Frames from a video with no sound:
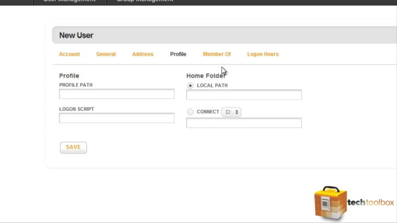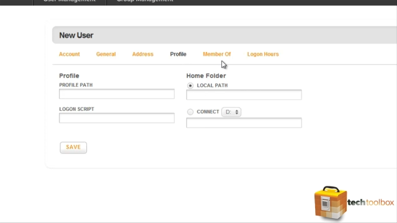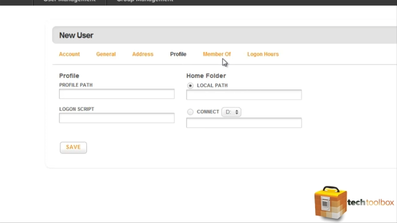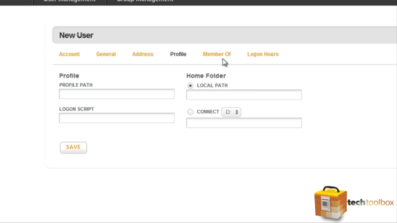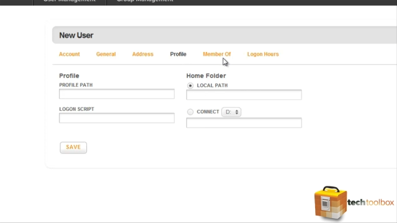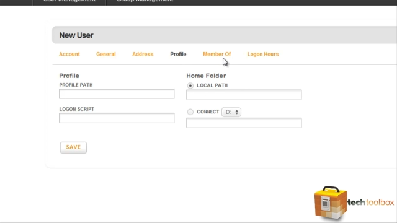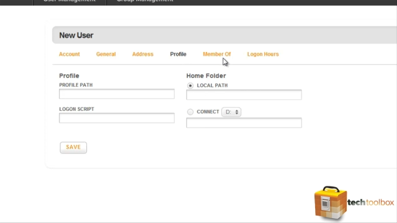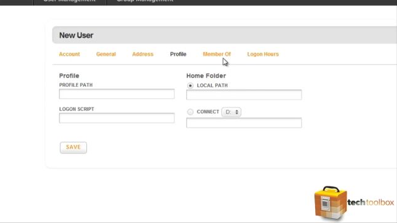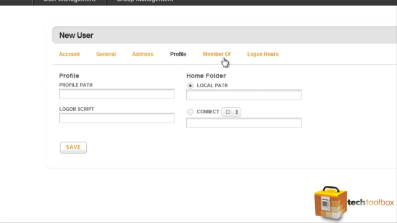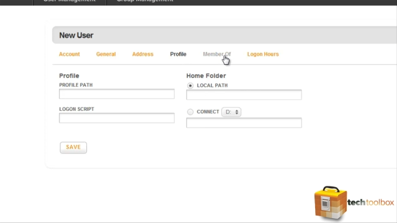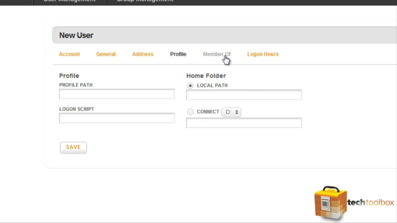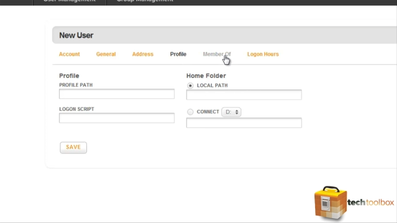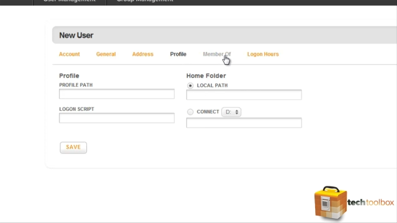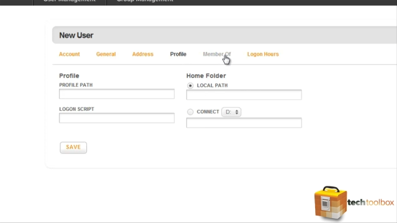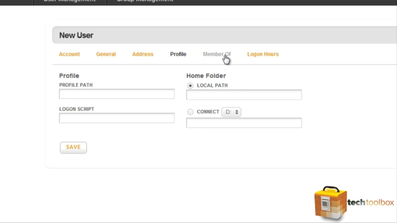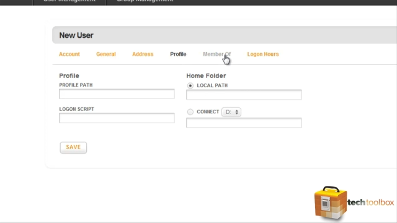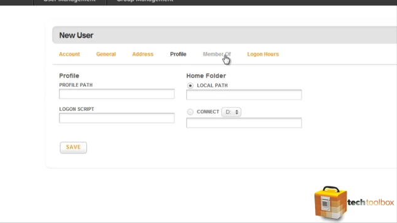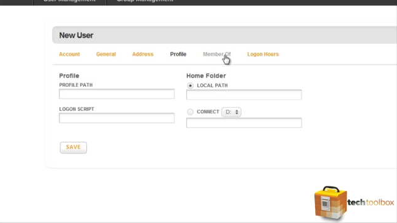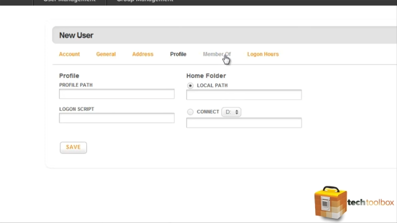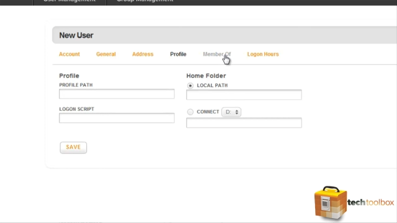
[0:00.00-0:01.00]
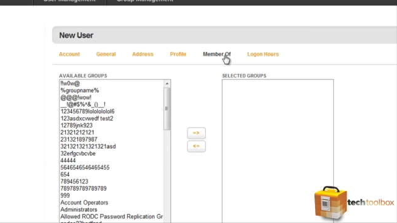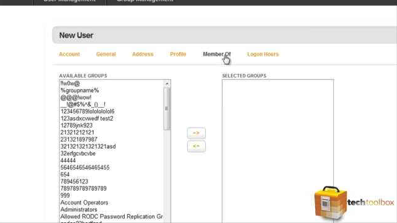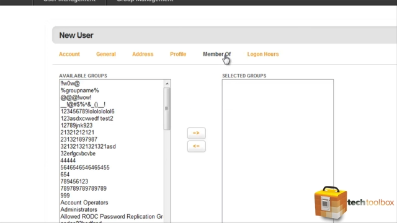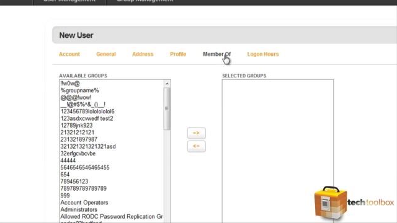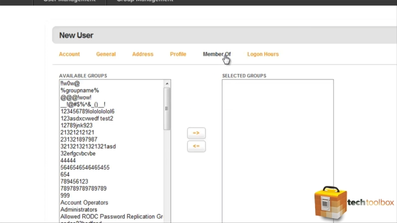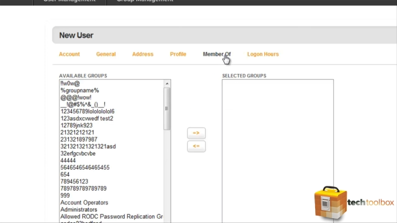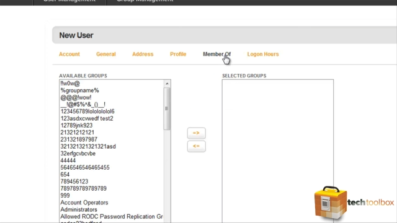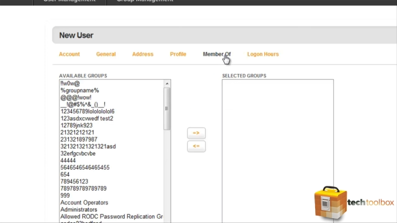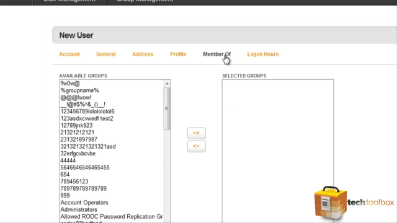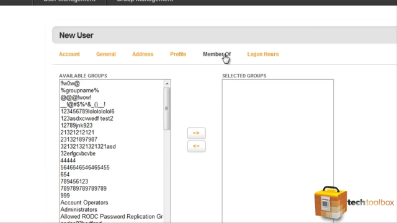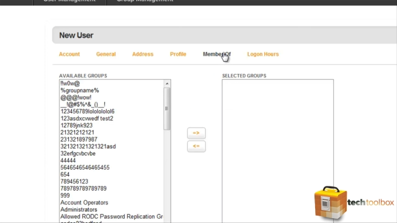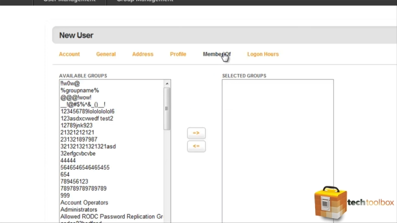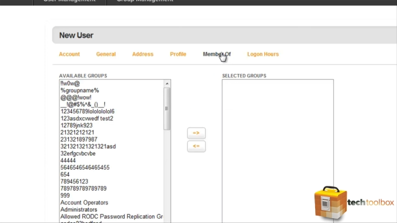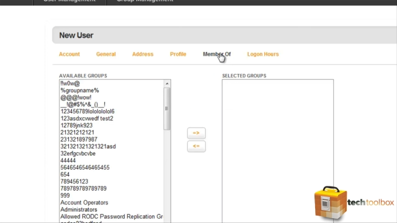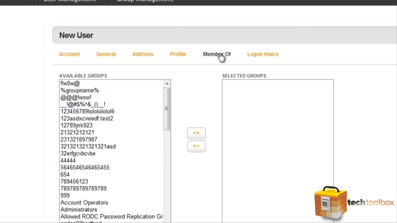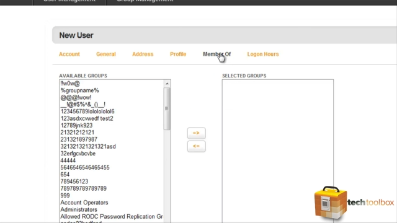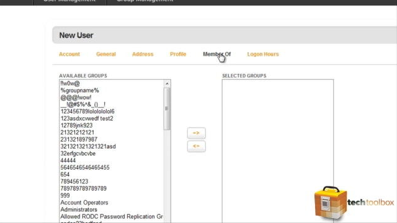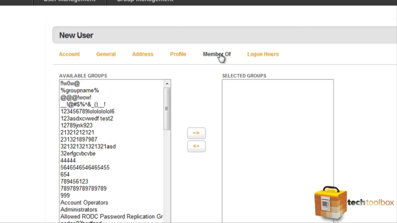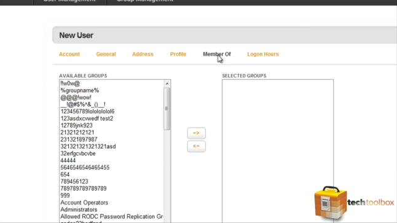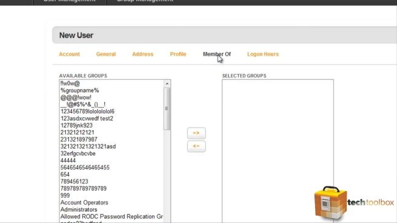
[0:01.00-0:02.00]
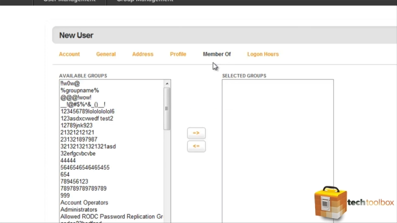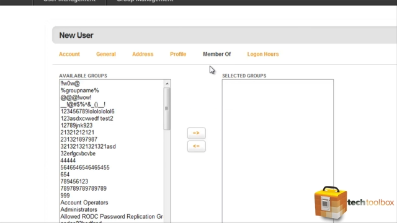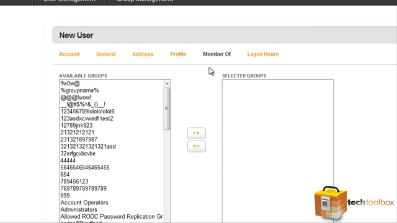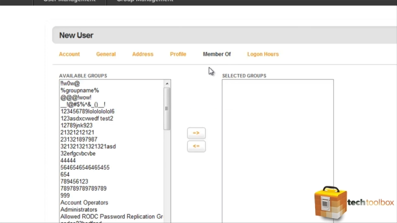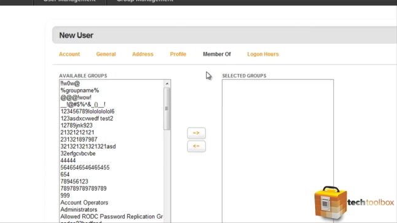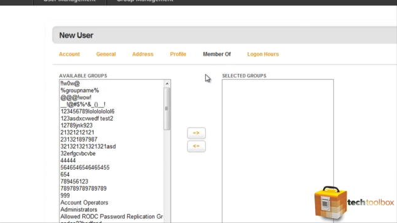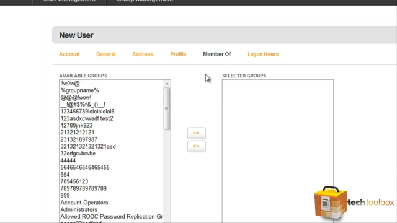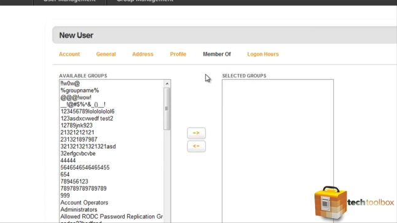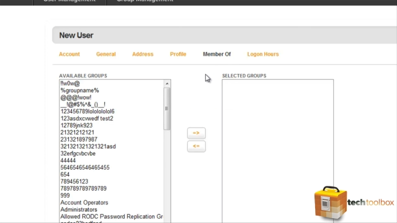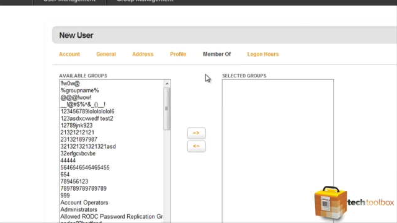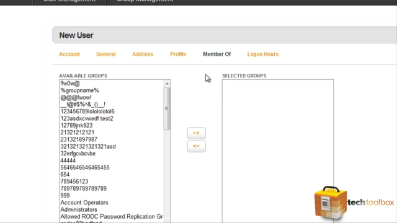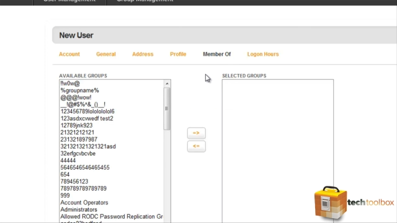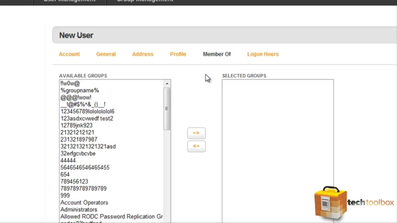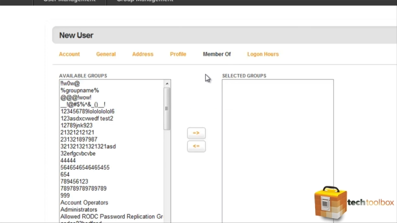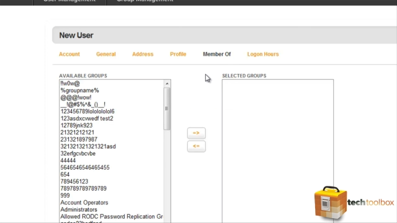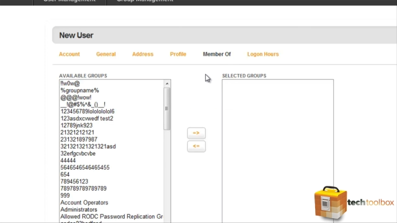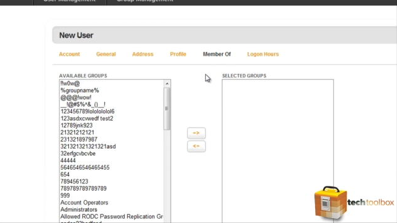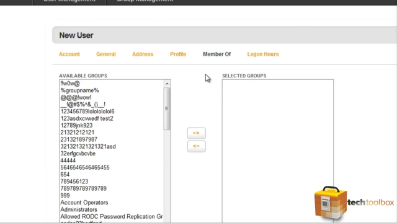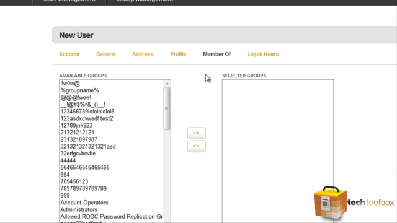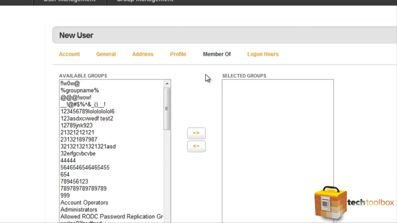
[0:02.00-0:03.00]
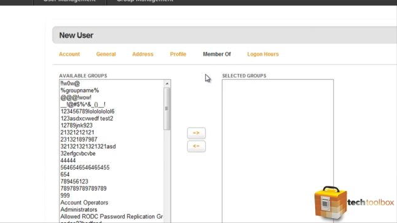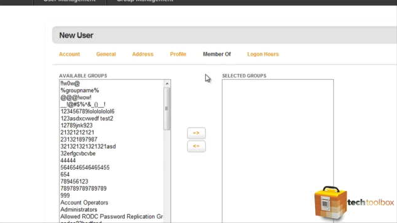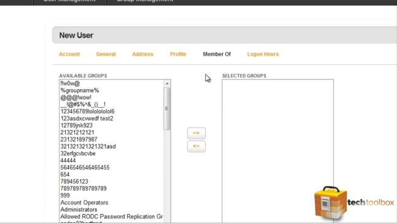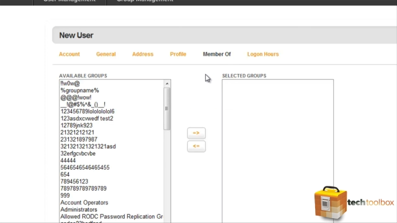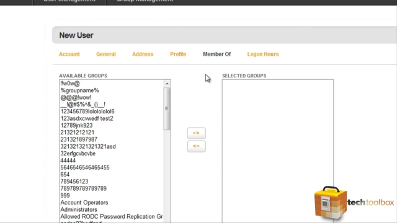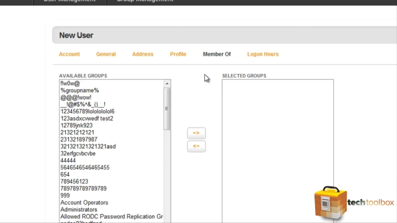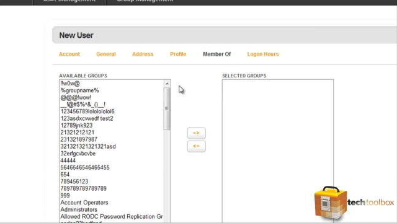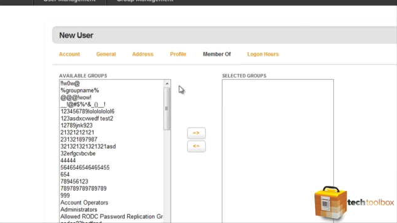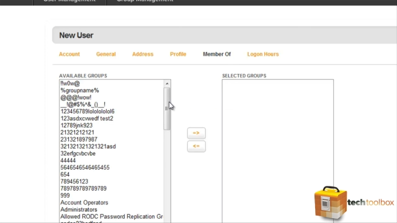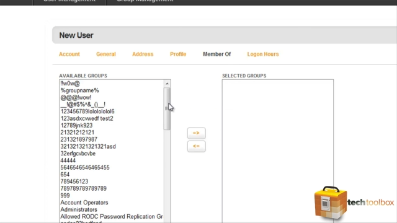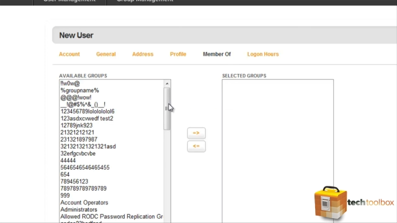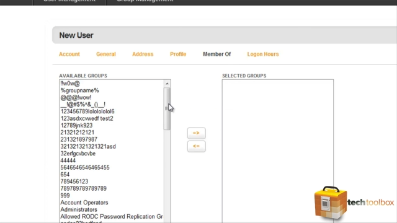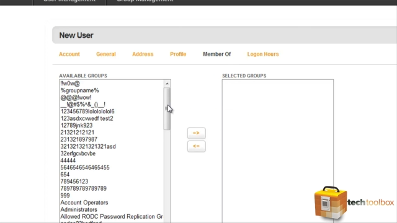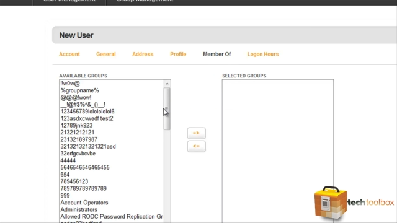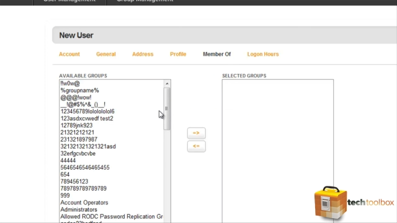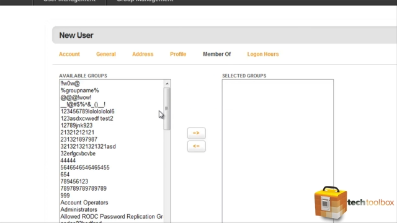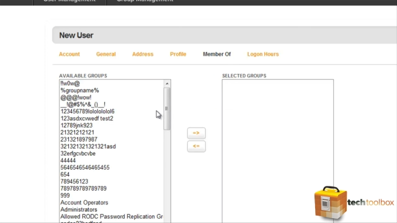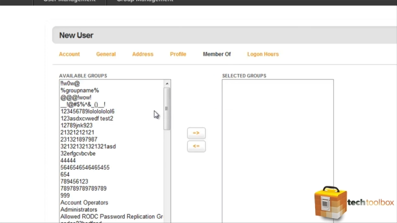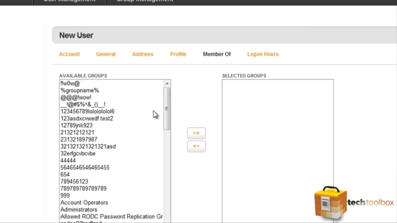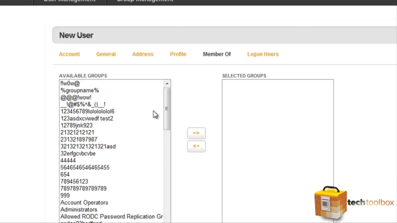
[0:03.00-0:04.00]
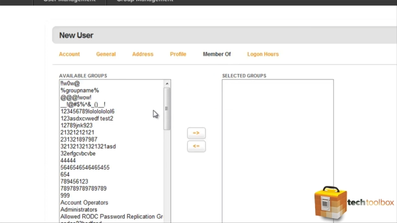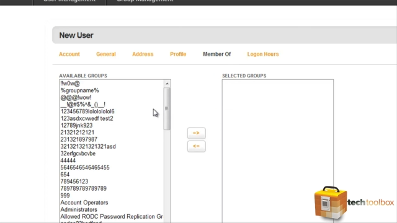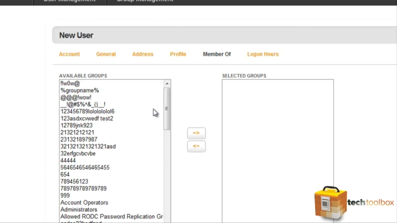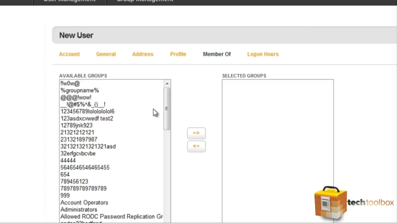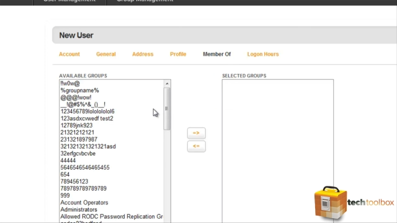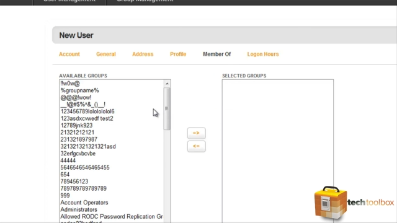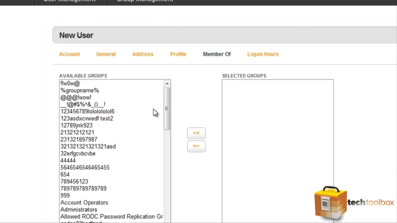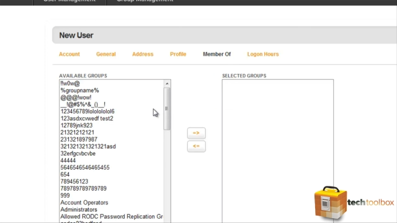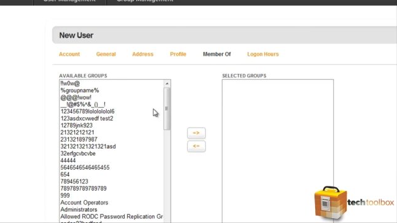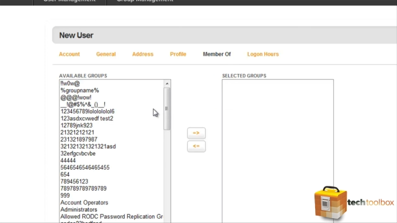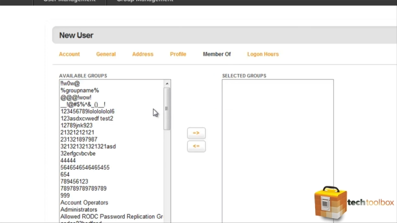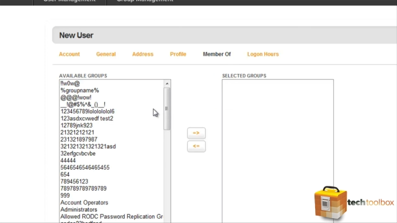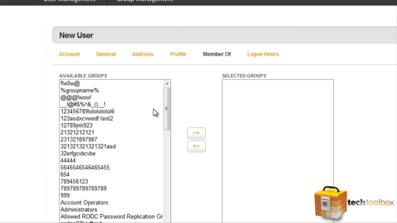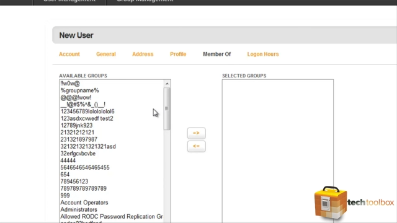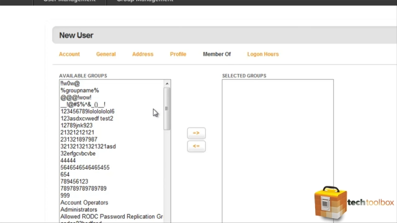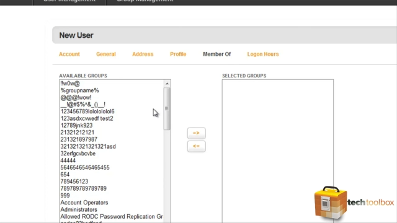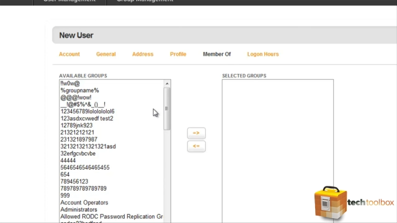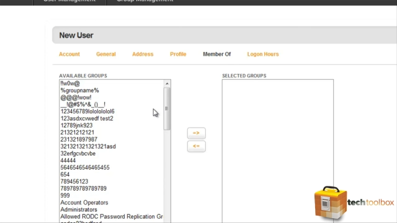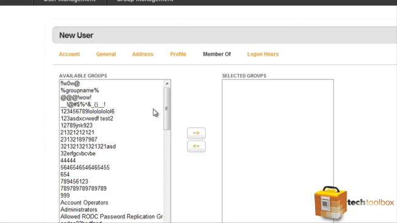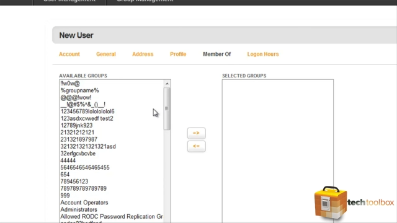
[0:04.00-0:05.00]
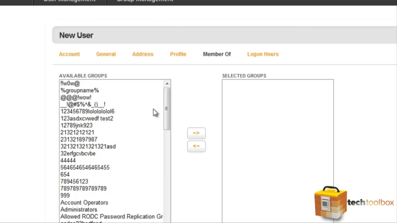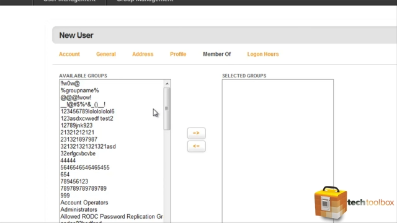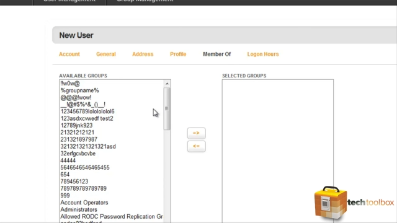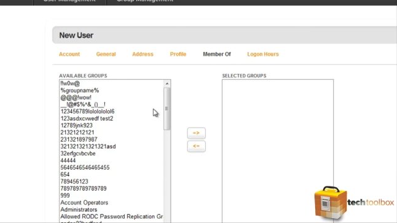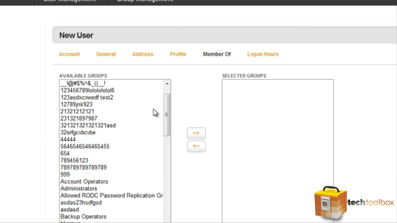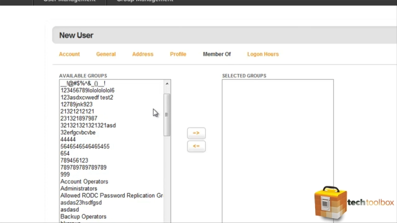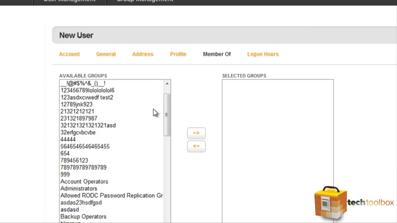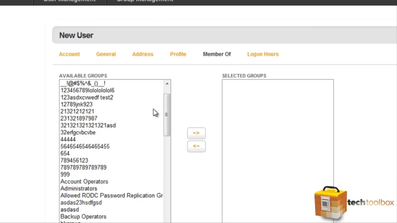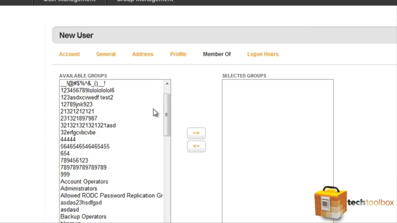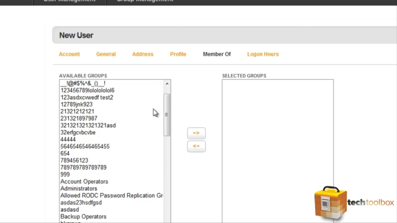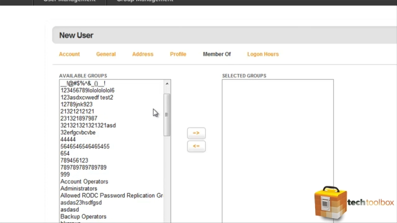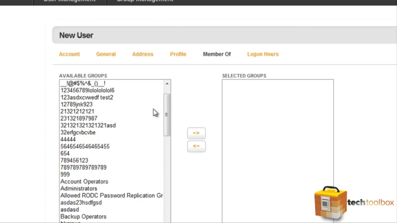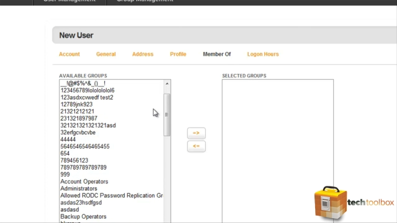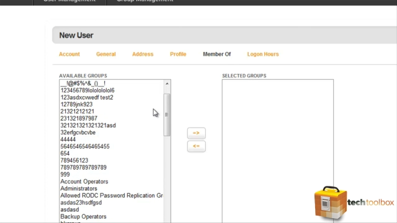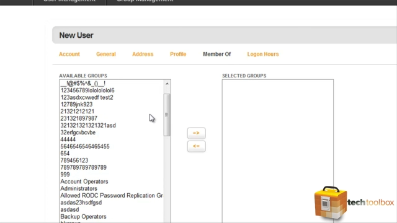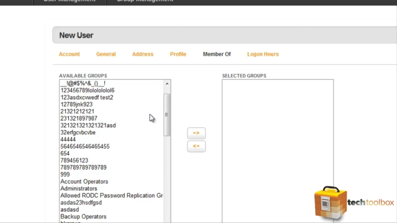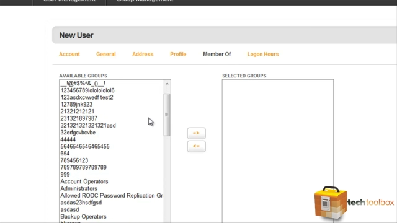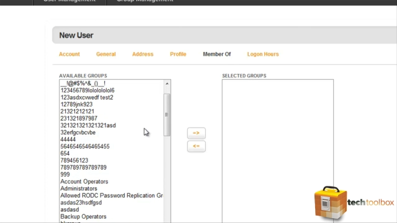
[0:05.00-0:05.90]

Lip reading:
(no speaker visible)